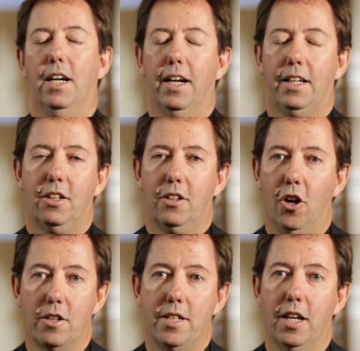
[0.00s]
I
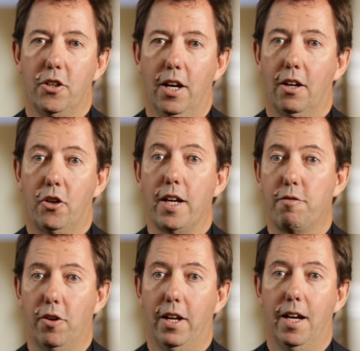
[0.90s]
can't tell you how
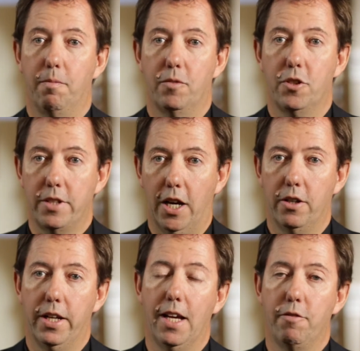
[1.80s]
grateful I am to
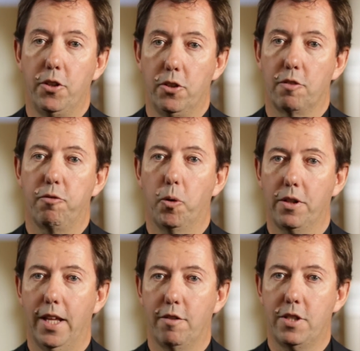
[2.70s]
Darren and AV Unit for
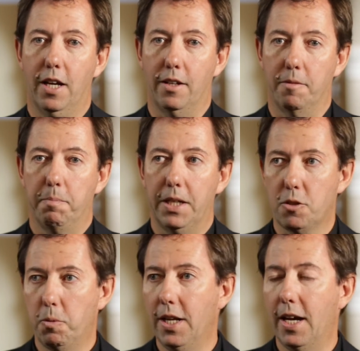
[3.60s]
what they've done,
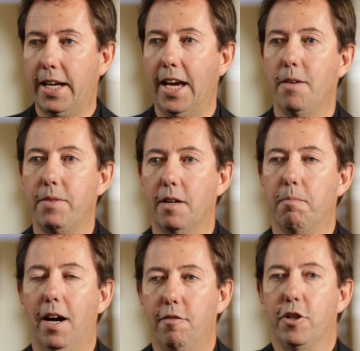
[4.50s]
because when I came here,
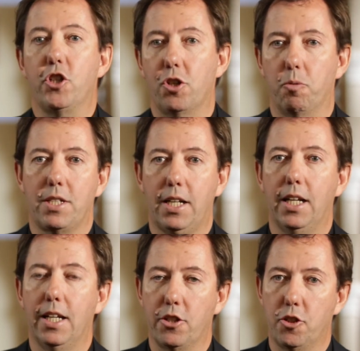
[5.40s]
my vision was
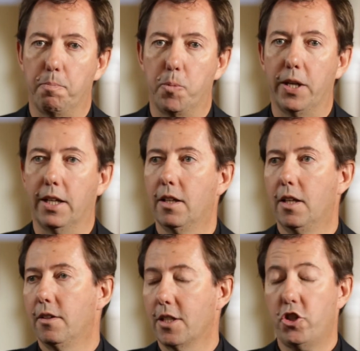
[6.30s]
clearly to bring
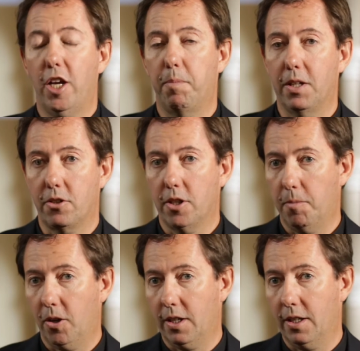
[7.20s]
this chapel into the
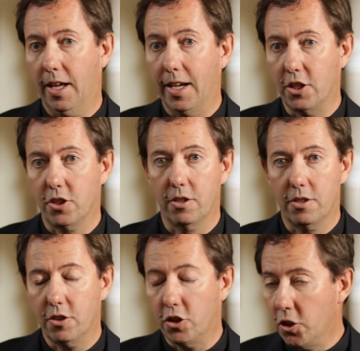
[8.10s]
modern age and
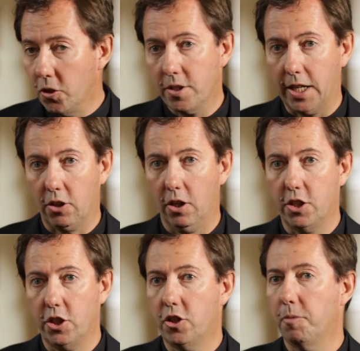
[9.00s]
use
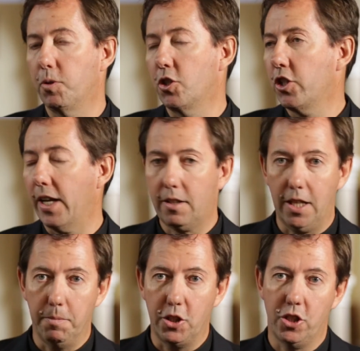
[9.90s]
technology to project
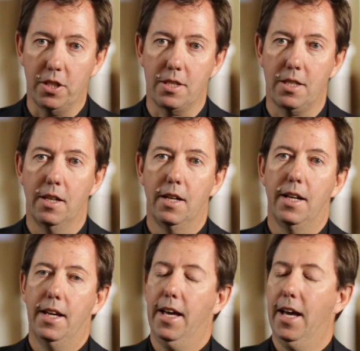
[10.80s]
images
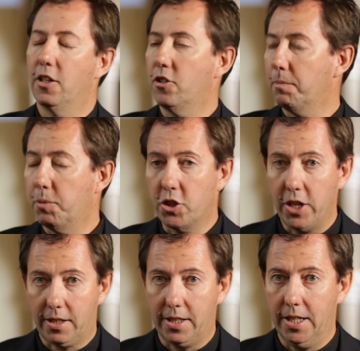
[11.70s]
and to
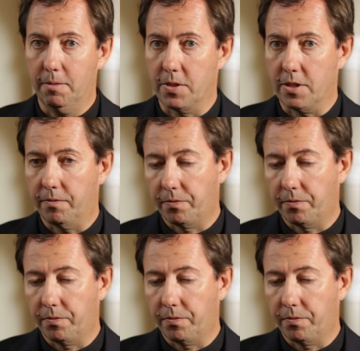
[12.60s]
project the hymns.